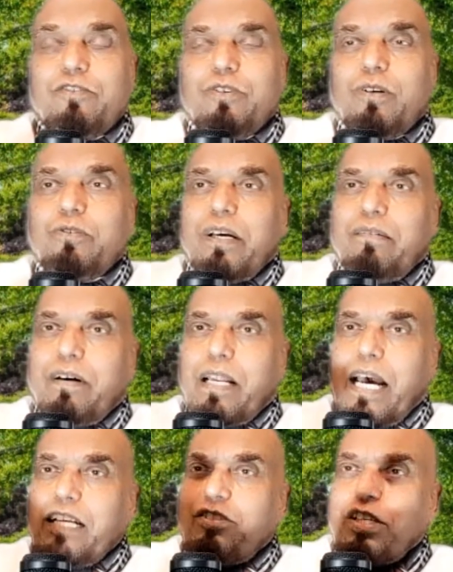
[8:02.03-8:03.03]
So your
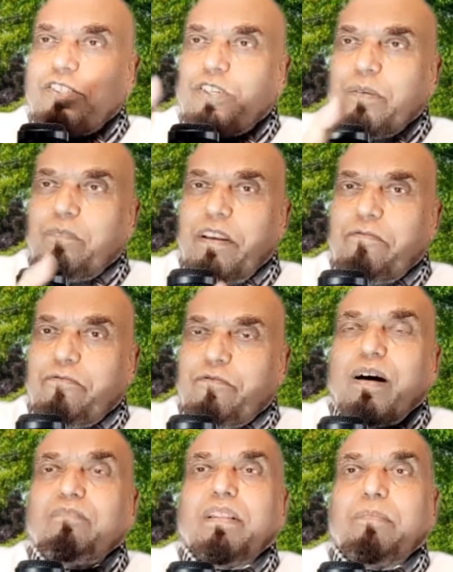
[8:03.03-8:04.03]
answer should be
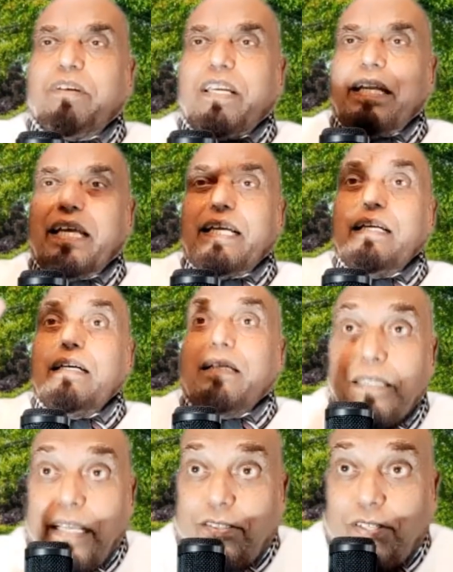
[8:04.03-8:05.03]
from the beginning,
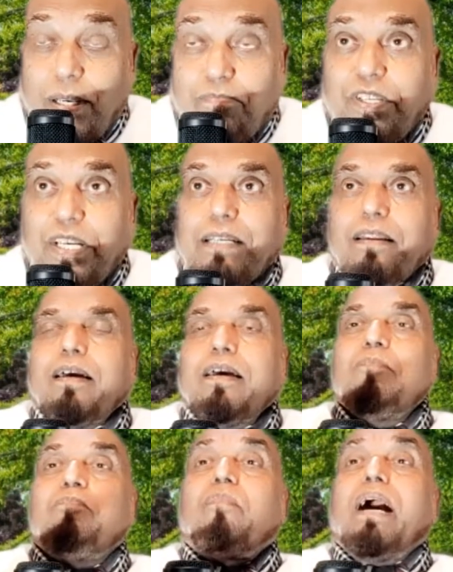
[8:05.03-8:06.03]
the subject.
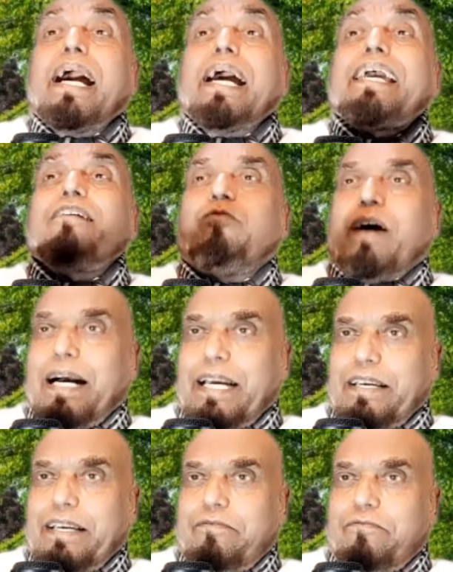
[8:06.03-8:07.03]
My
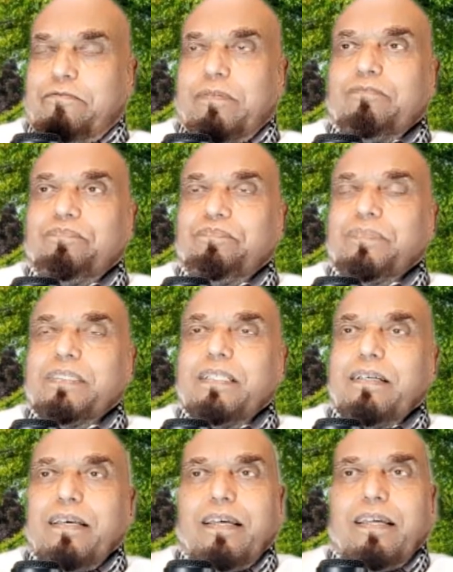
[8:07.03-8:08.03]
wife.
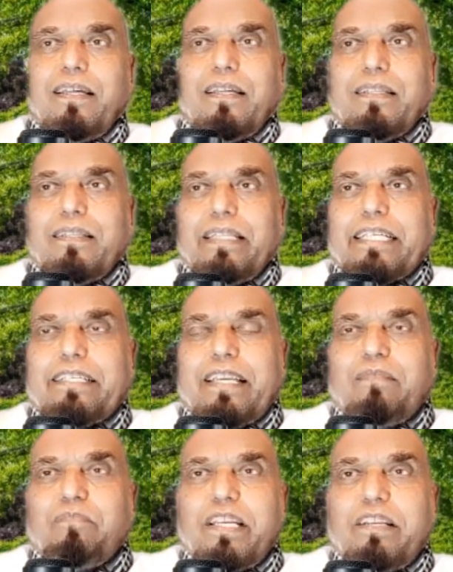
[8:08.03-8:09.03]
That
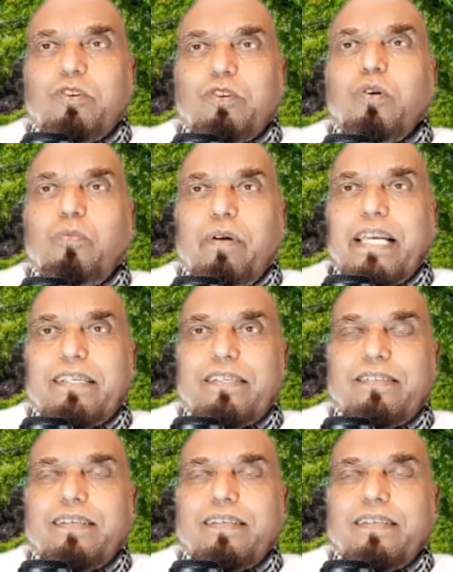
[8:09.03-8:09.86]
can be two ways.